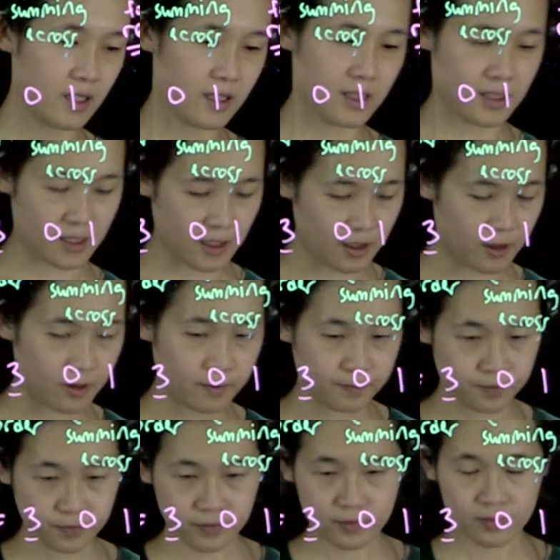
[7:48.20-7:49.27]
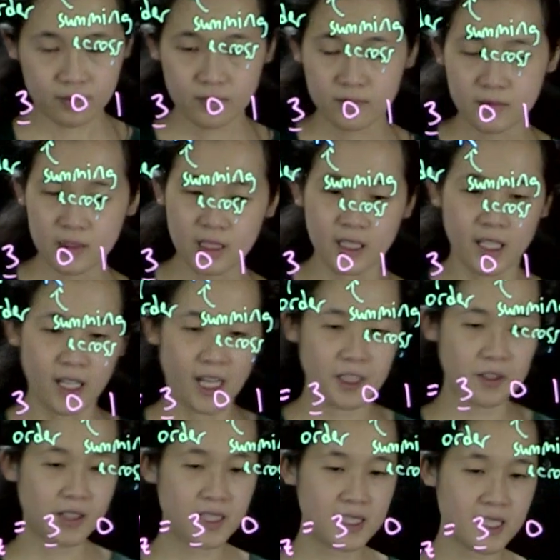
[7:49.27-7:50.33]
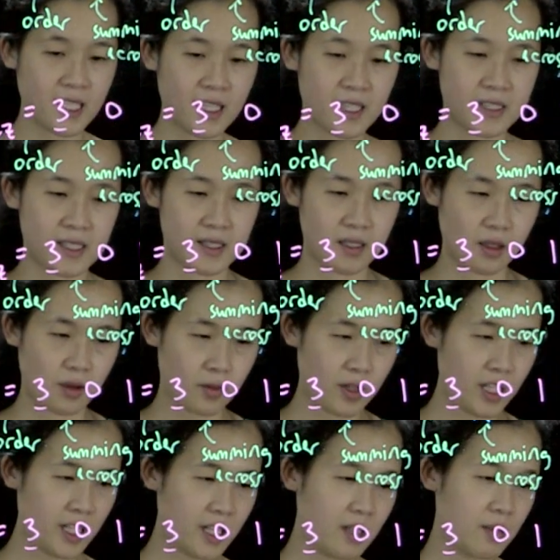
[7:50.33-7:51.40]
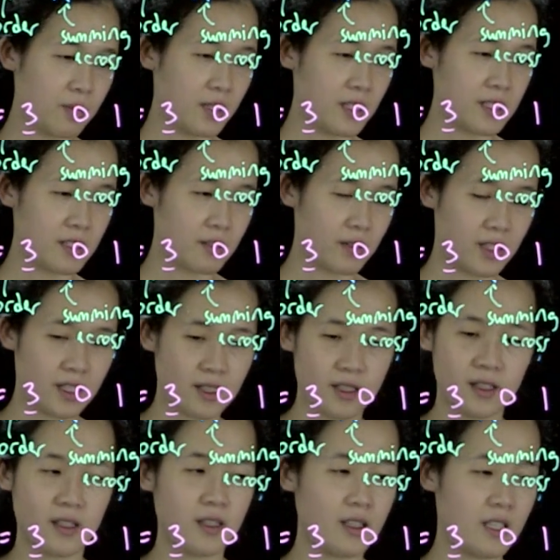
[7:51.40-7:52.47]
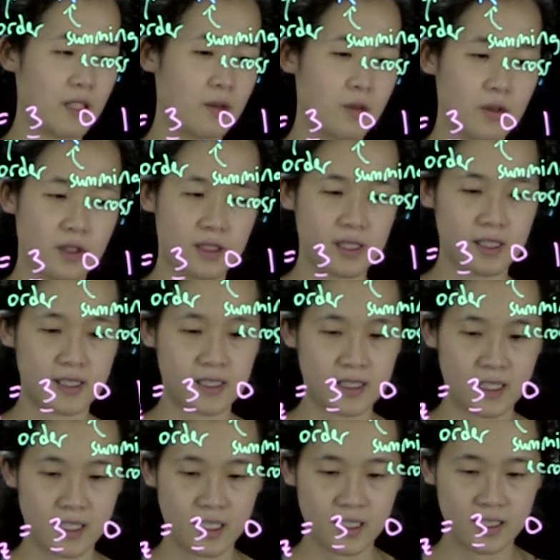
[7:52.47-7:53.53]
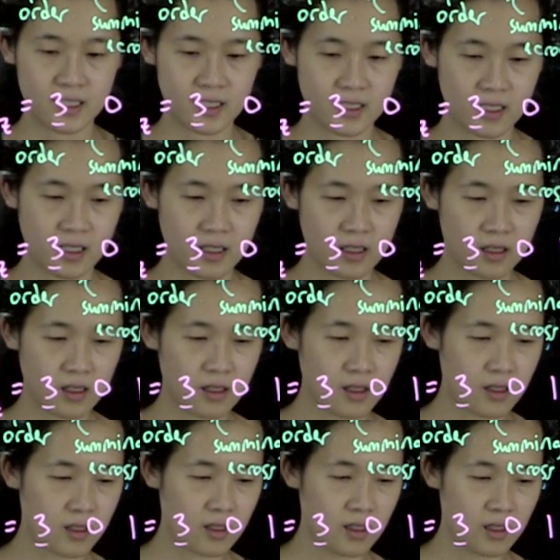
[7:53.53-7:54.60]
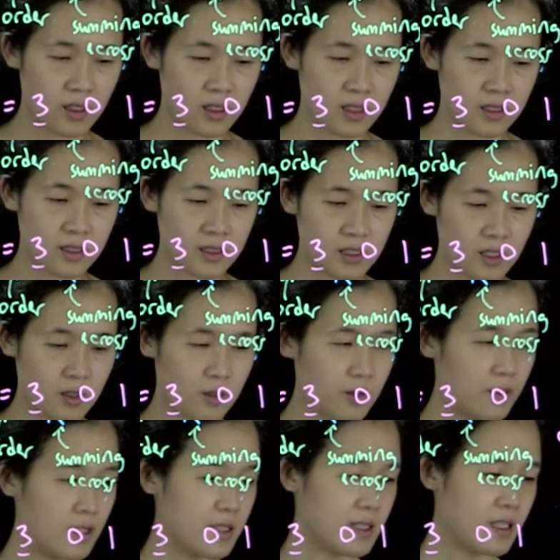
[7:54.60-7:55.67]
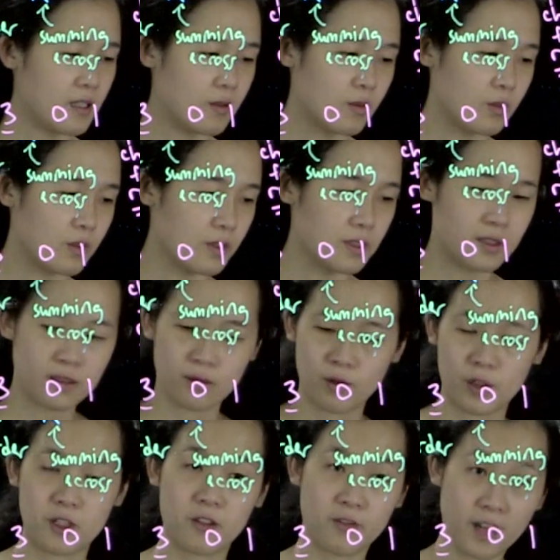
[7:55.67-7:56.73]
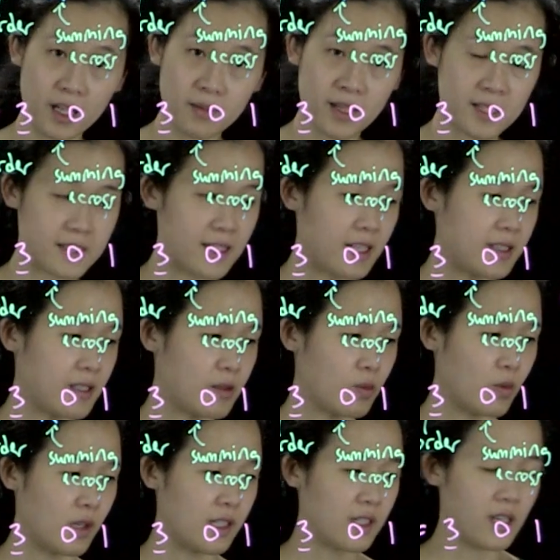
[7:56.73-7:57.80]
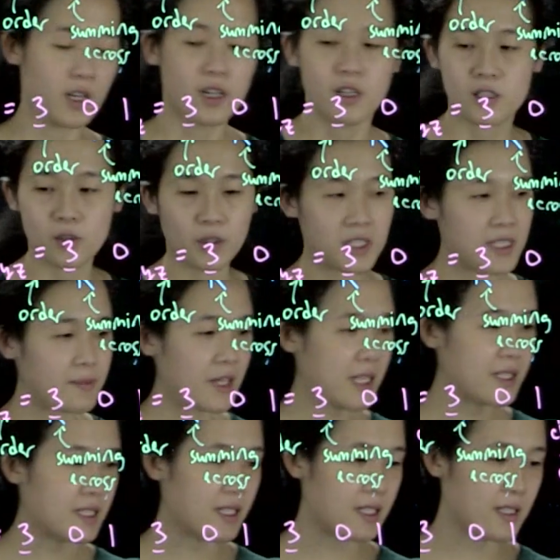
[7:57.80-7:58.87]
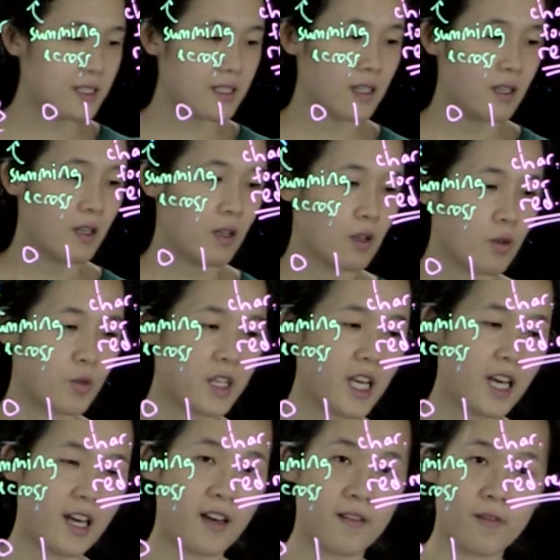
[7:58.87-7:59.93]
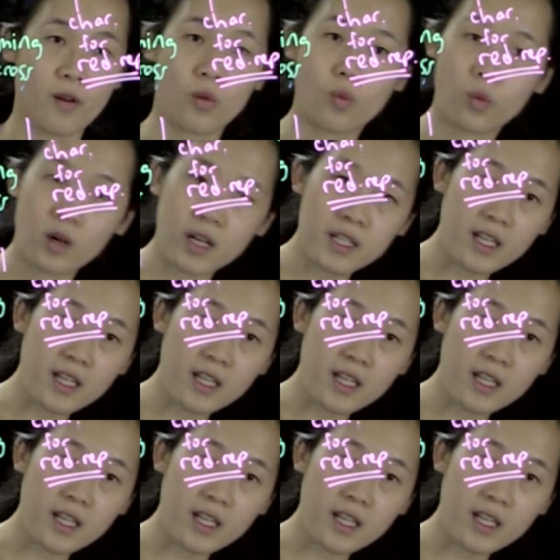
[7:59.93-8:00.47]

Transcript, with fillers: So as you can see, this is 3 plus 3 equals 6. So this equals, when you divide by 6 is 1. So what this means is we have one